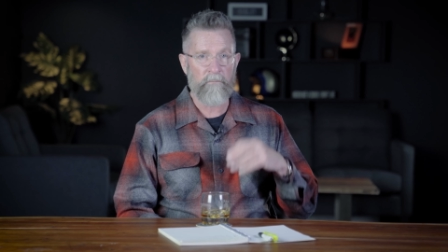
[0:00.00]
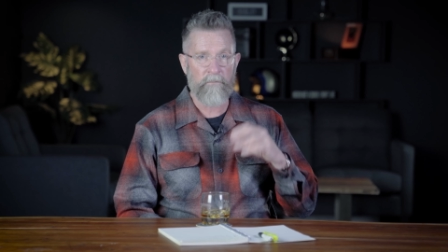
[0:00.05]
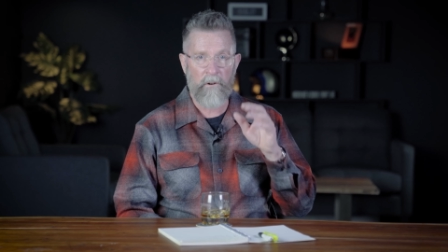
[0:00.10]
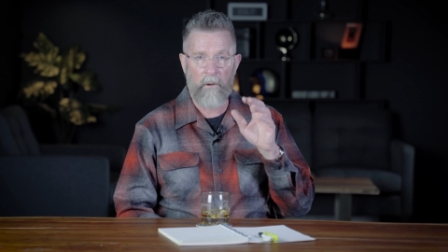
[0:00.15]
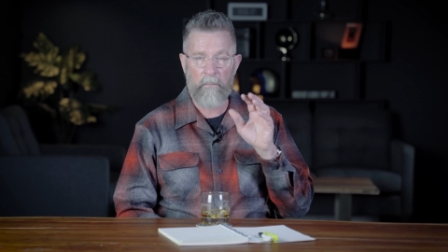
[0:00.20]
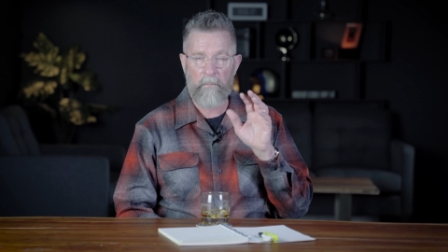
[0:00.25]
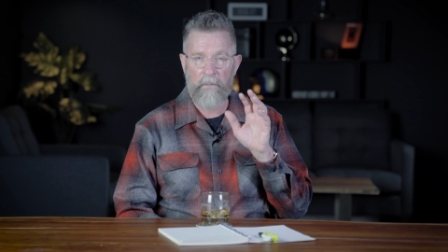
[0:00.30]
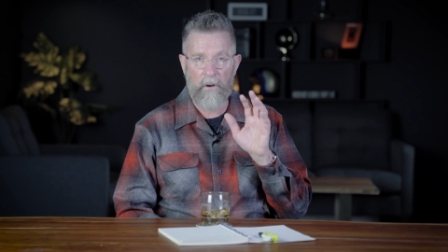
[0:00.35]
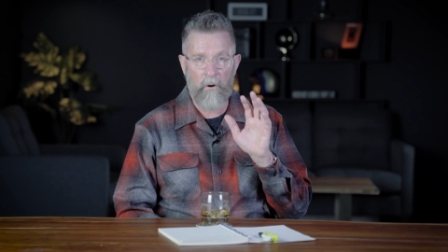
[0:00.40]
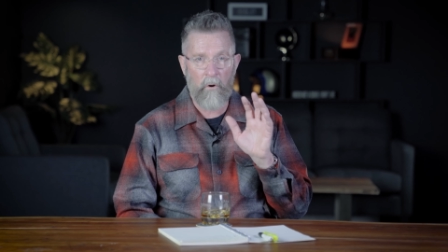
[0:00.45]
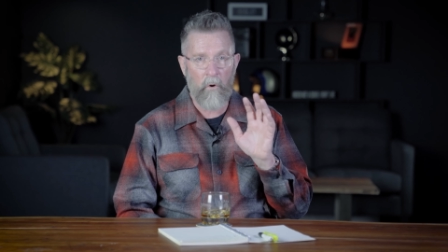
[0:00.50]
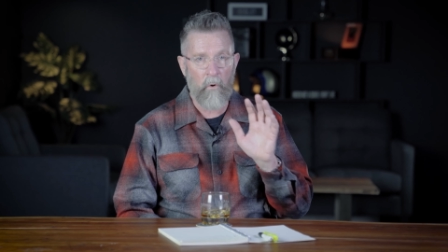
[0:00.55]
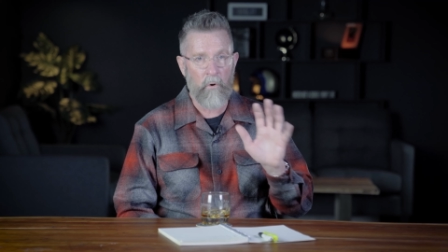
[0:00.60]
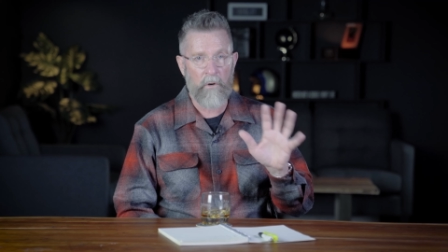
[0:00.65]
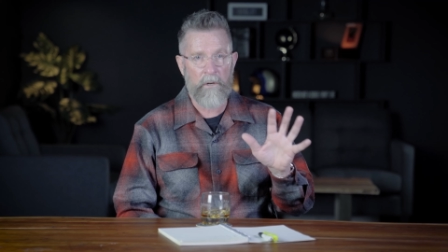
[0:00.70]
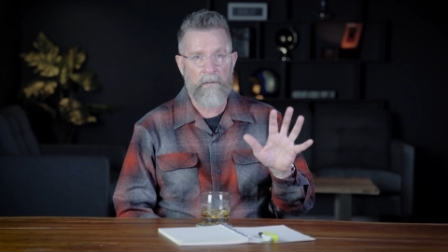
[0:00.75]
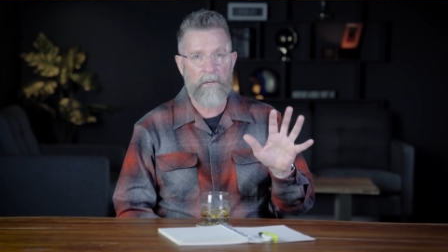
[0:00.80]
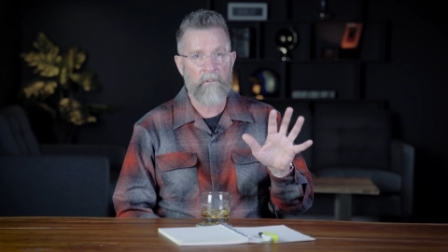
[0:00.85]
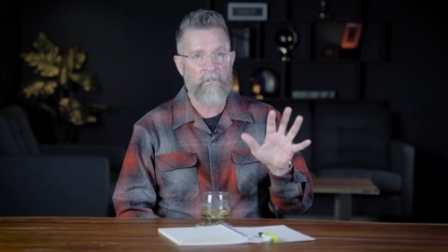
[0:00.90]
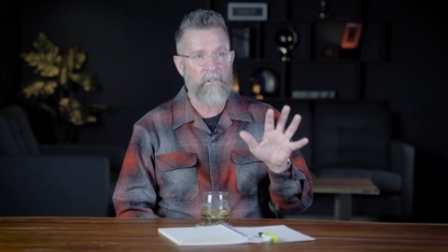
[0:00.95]
from their
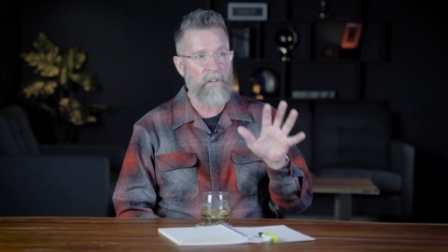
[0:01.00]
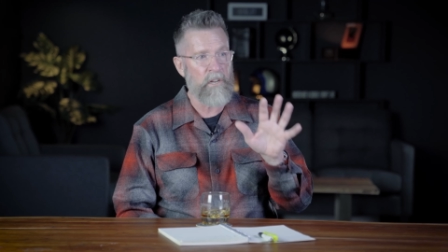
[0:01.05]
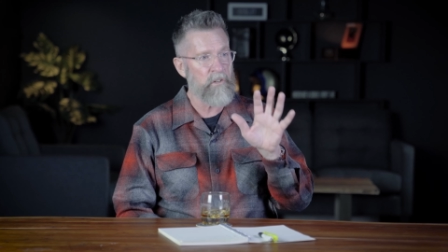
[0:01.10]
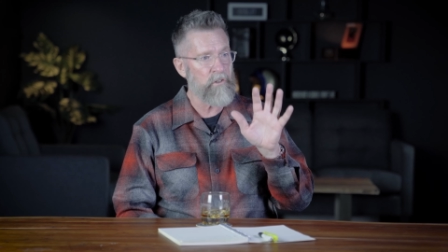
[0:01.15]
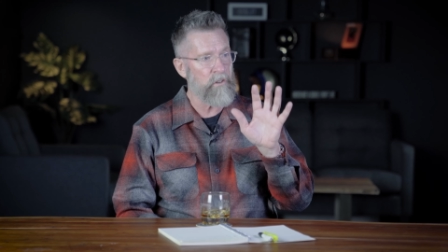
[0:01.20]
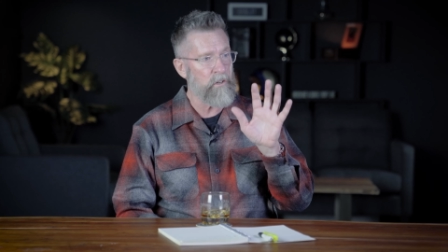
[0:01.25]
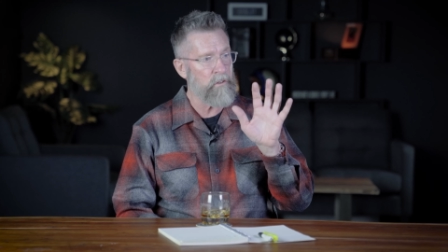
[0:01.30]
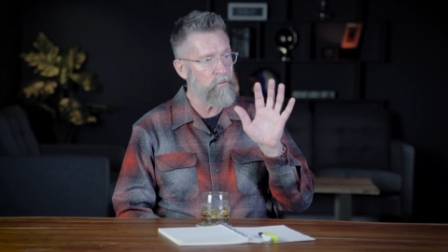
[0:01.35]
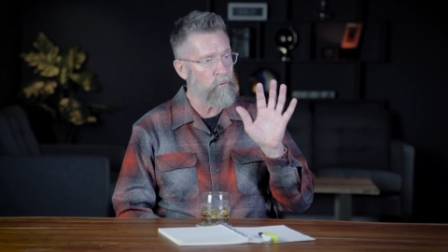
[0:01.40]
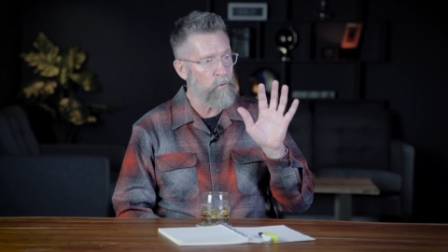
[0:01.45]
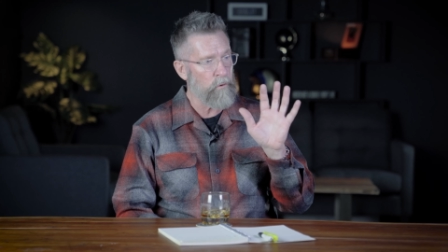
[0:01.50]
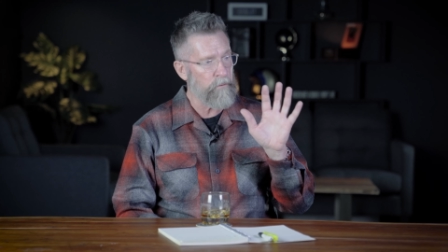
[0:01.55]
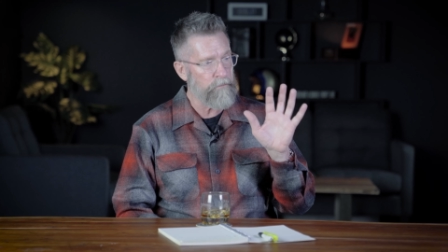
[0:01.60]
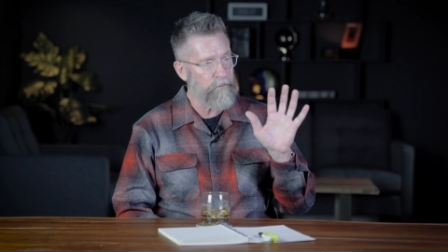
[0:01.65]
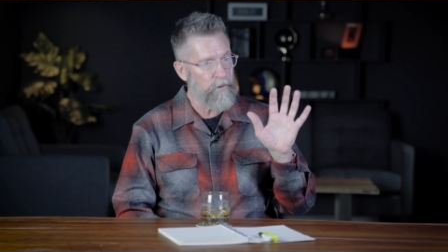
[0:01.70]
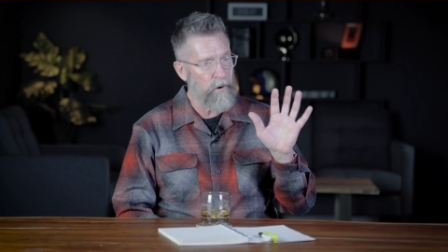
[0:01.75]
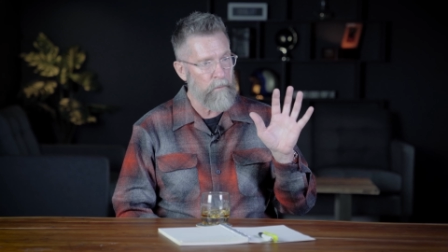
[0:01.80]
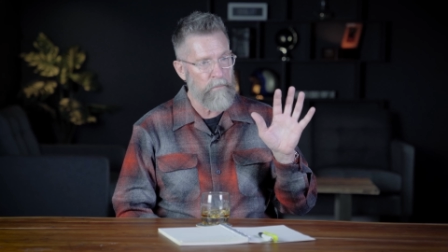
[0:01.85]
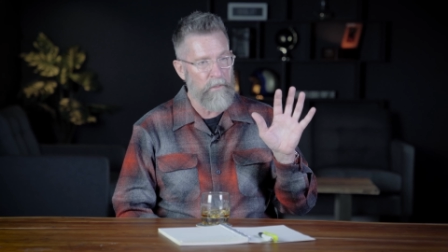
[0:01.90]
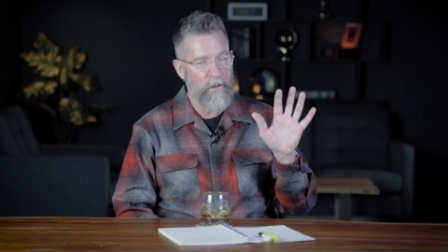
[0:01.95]
organizations or
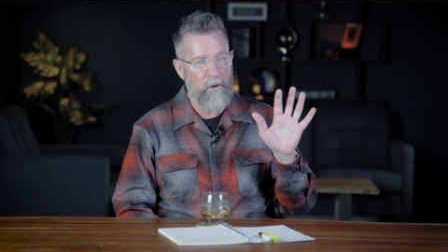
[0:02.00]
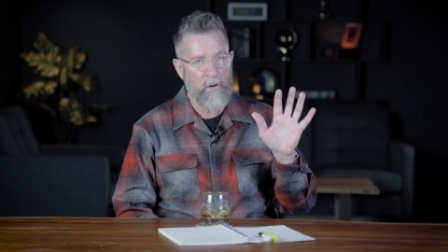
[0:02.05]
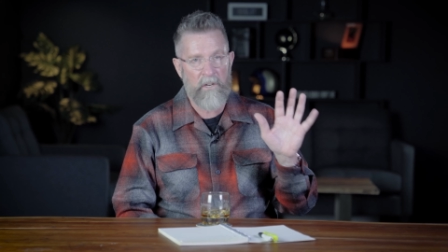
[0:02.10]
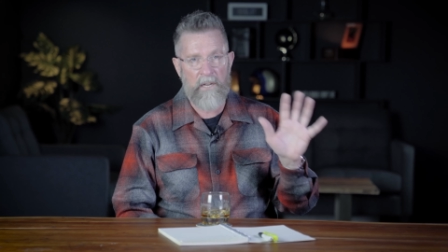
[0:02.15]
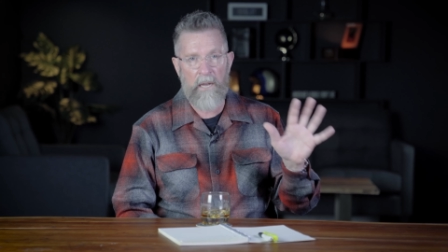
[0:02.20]
from their